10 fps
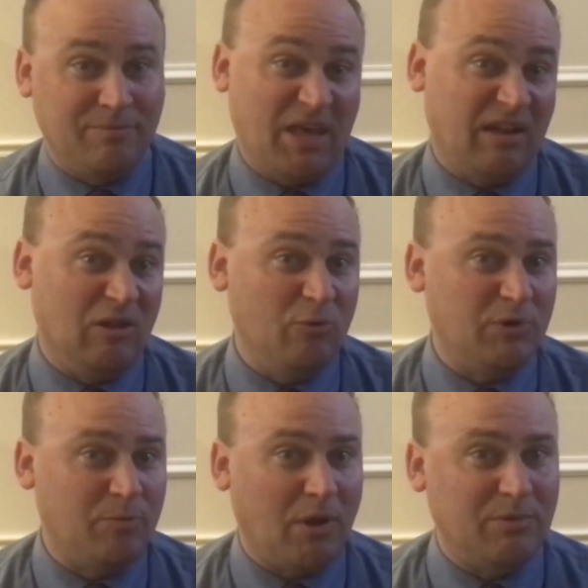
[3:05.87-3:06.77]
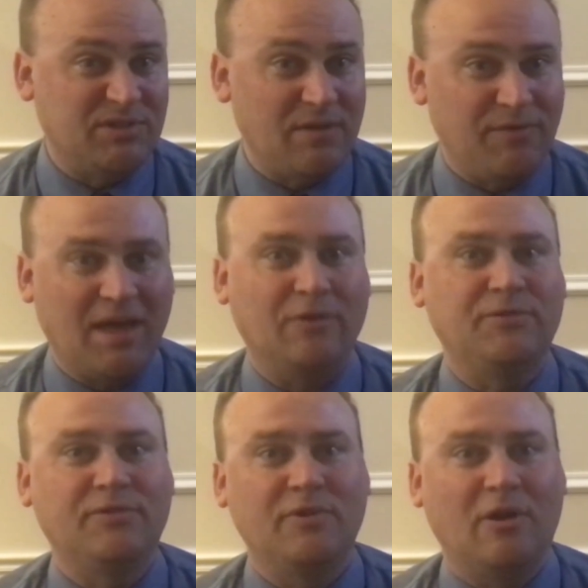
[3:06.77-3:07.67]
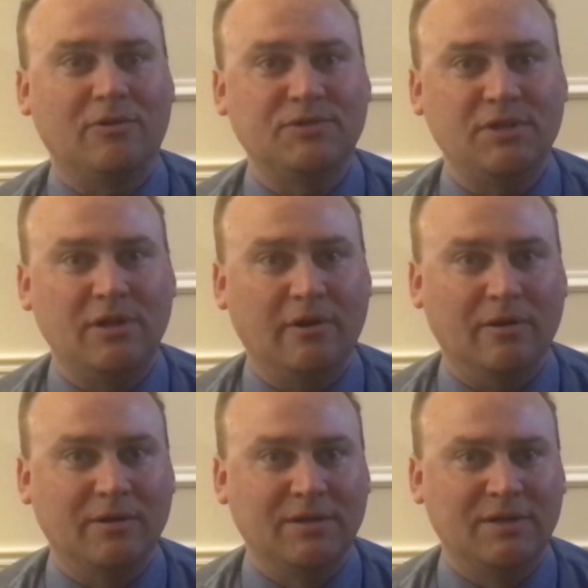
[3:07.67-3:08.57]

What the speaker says: That alone could probably save thousands of dollars a year.